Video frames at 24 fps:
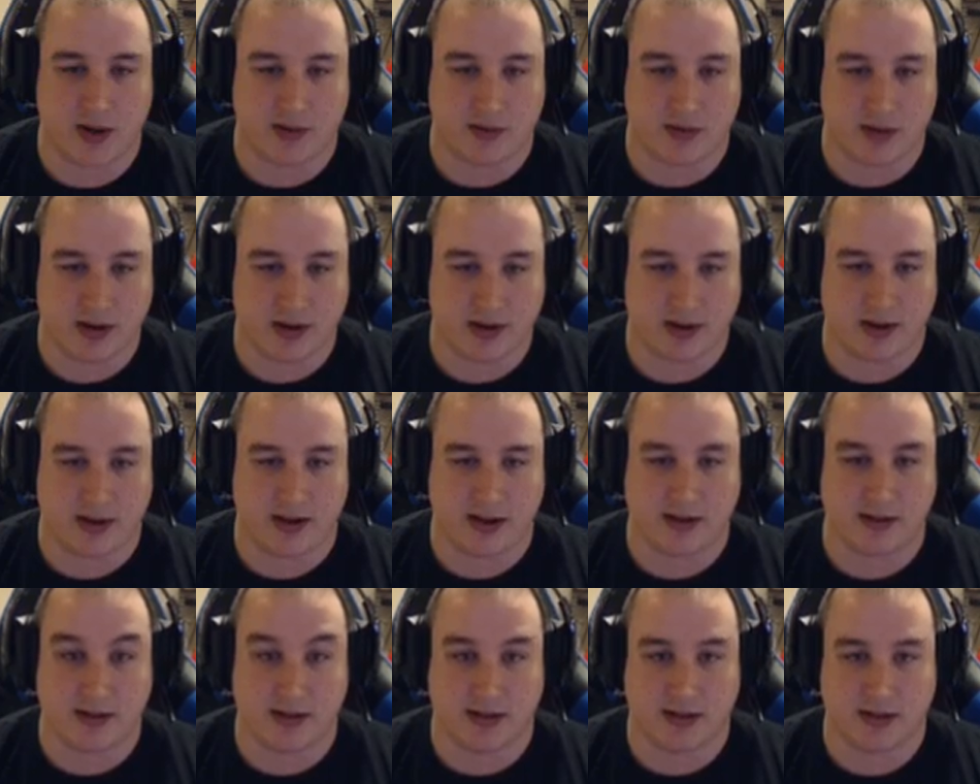reading,
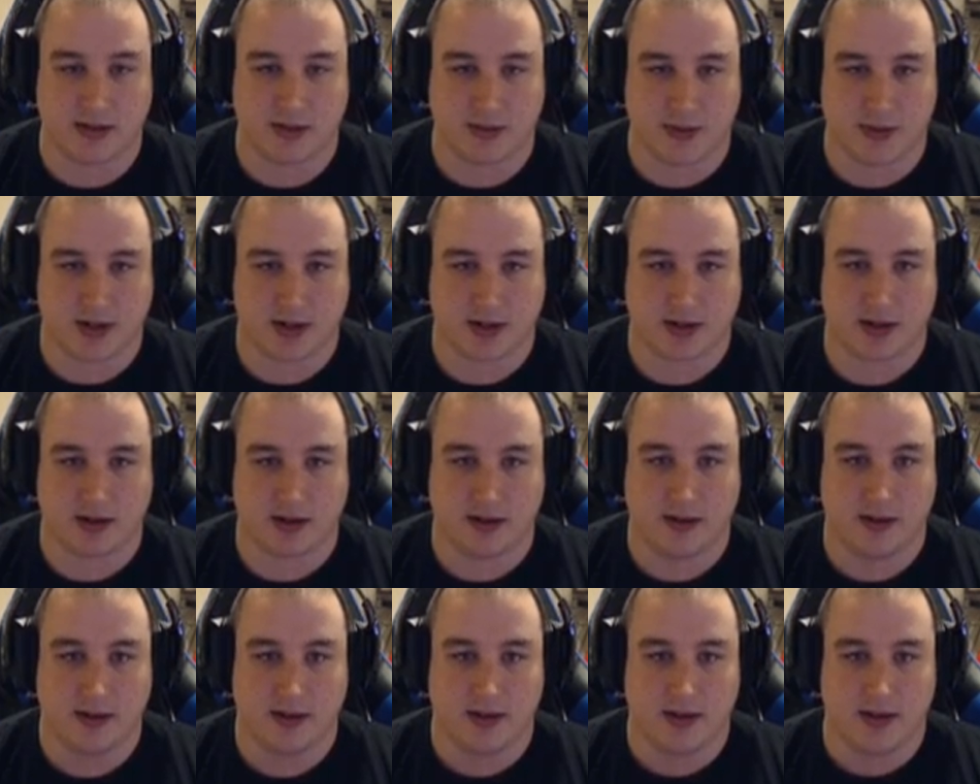it does work.
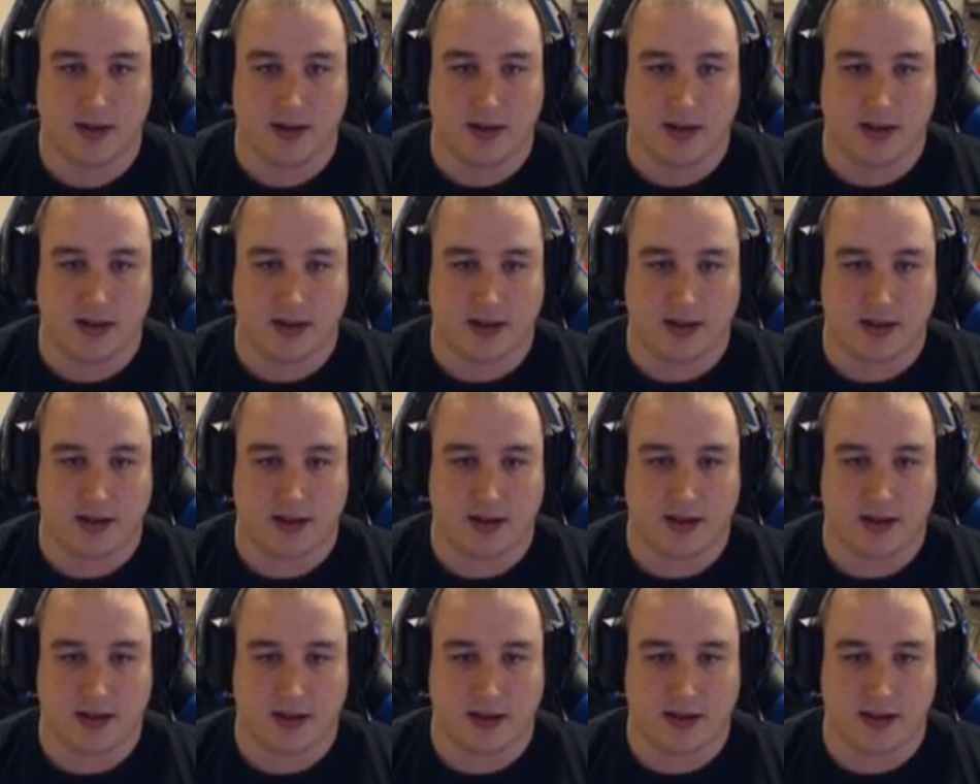
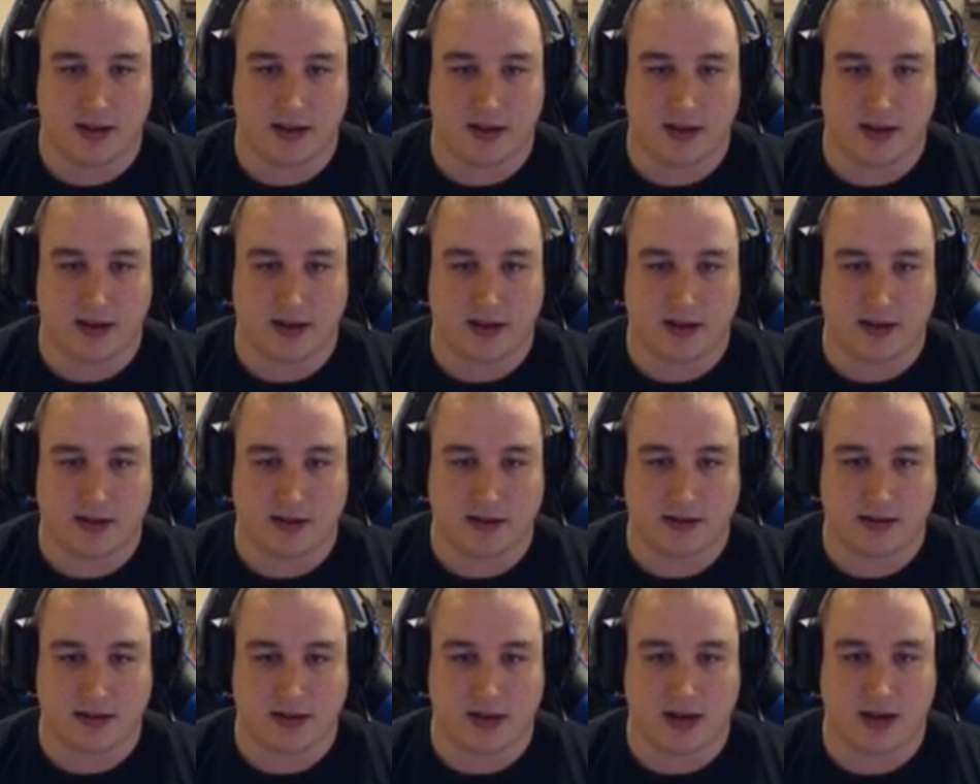
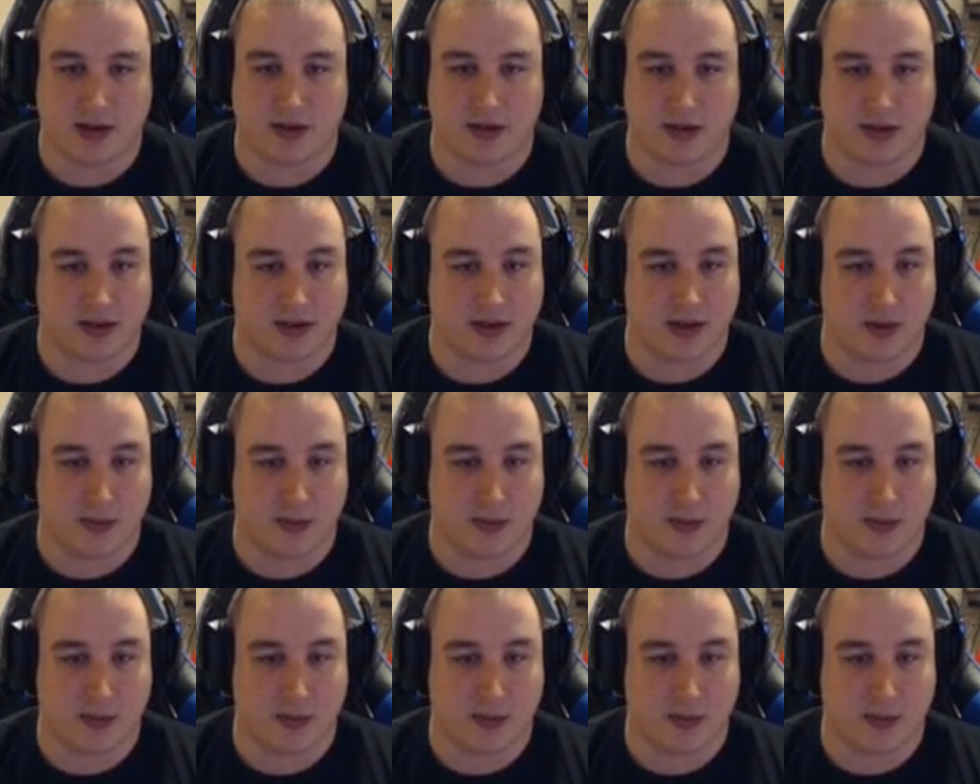And the other thing that